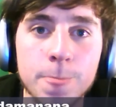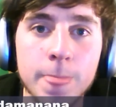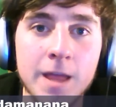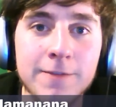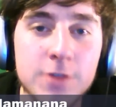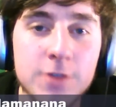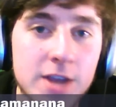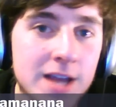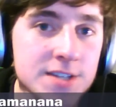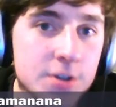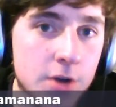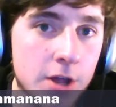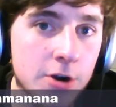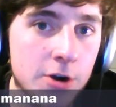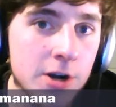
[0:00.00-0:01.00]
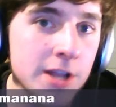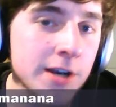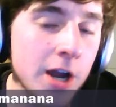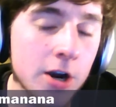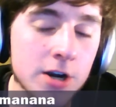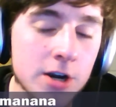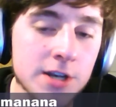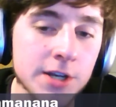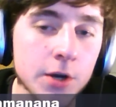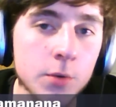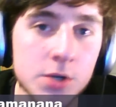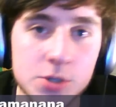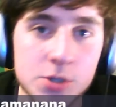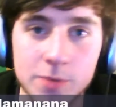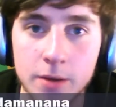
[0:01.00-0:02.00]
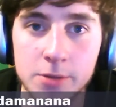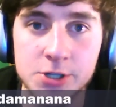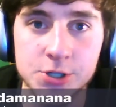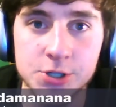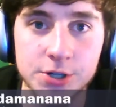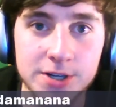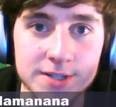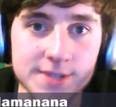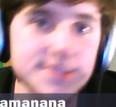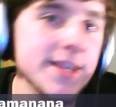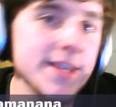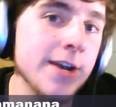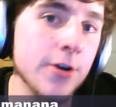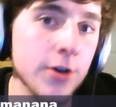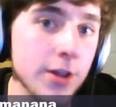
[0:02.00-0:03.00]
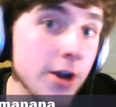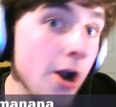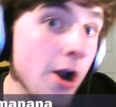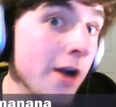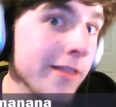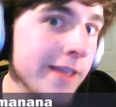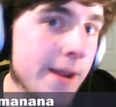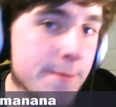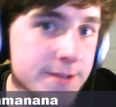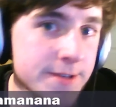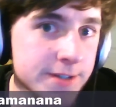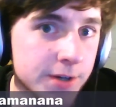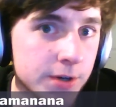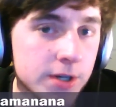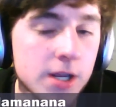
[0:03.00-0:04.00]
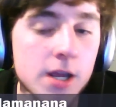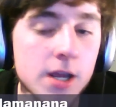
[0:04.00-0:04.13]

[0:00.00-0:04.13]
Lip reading: If you guys don't already know, which you probably should, because I said it earlier on in the episode,